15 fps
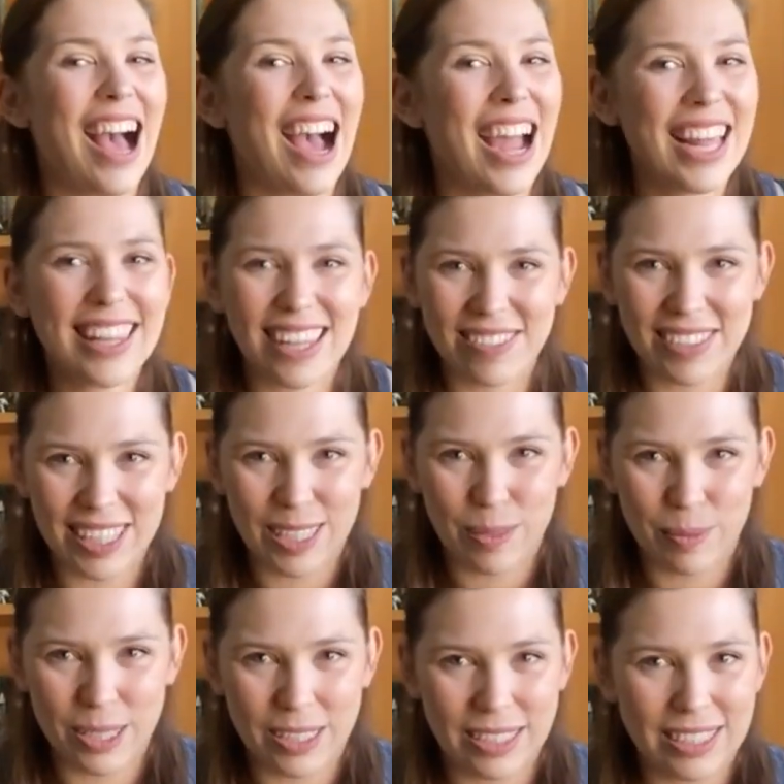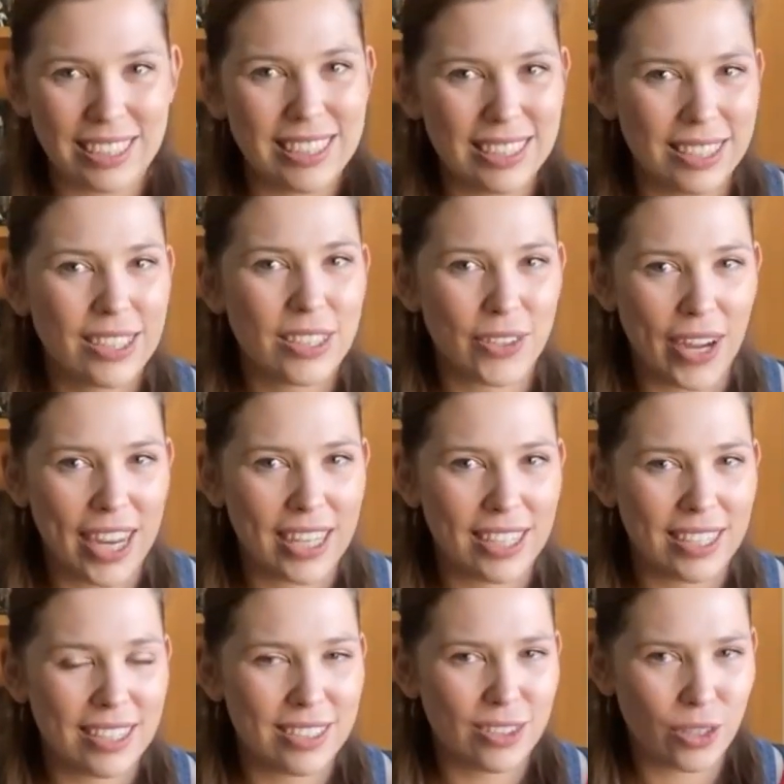I love Kinky Boots. This is a great,
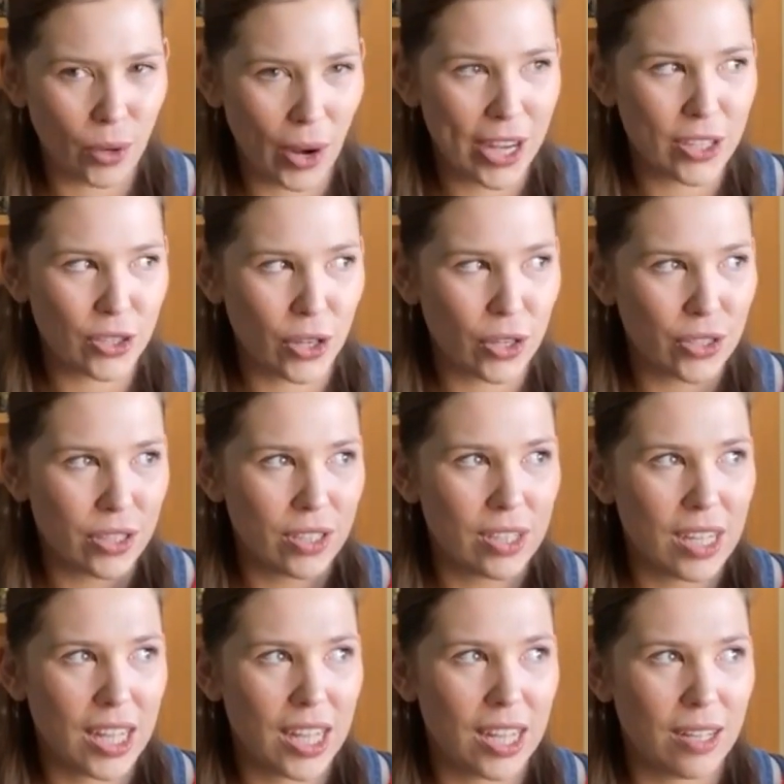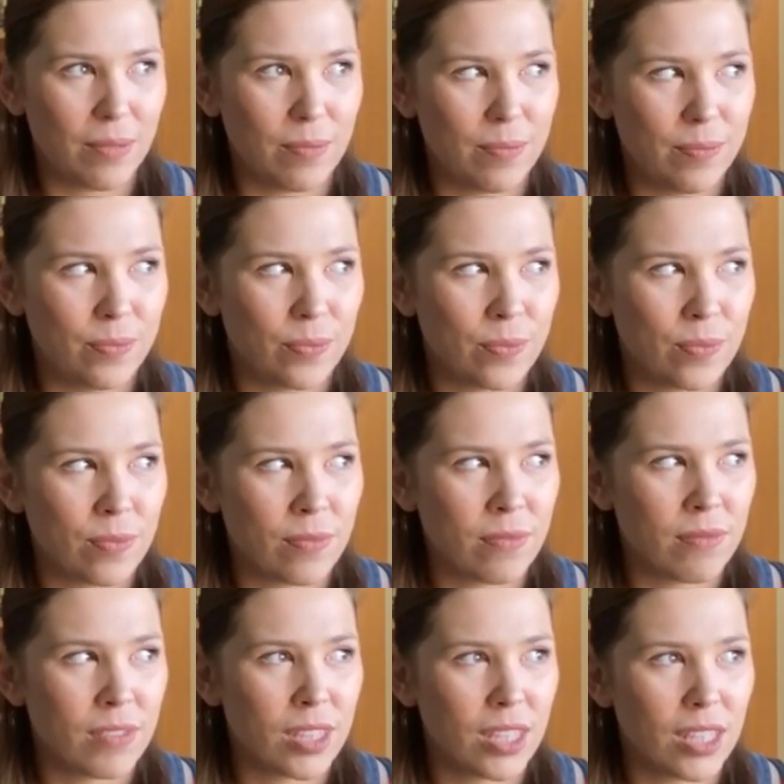great show. Um,
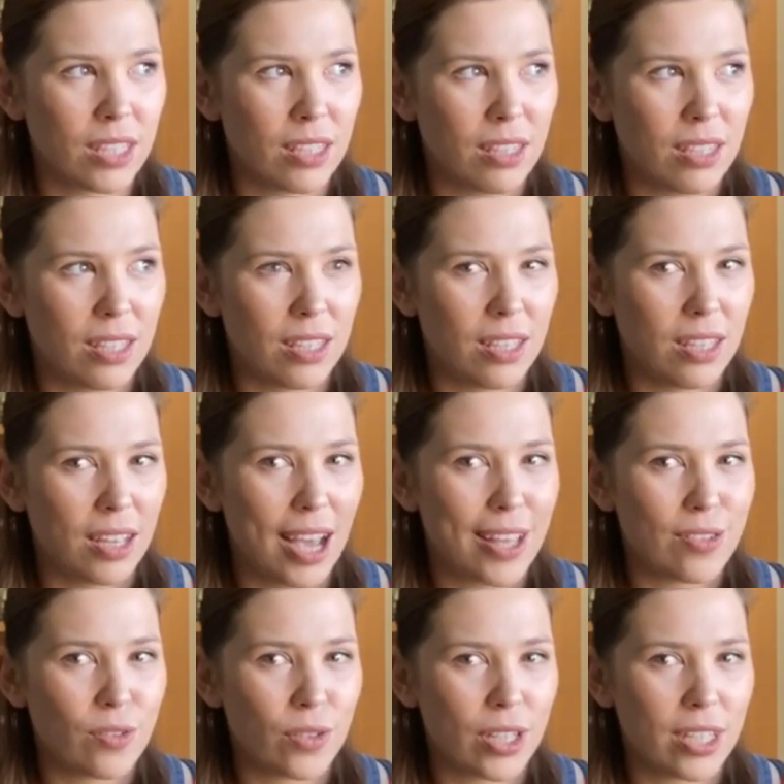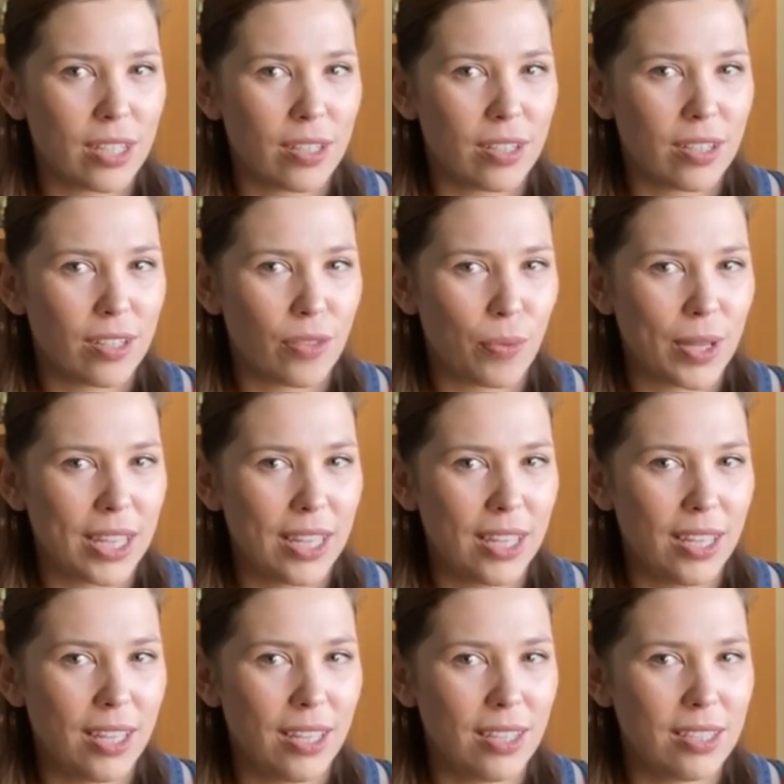I saw it
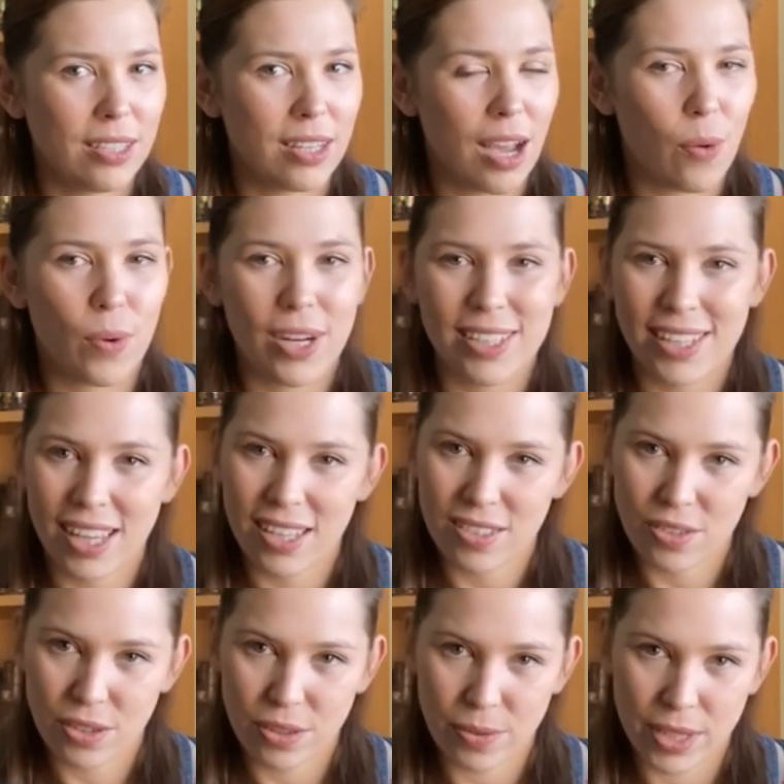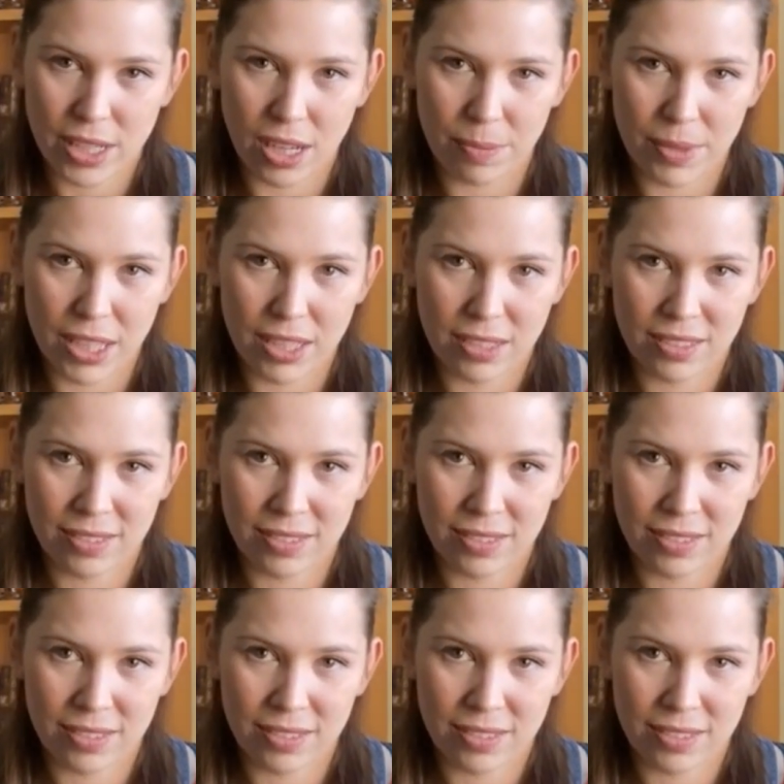three, I wanna say I saw it three times here.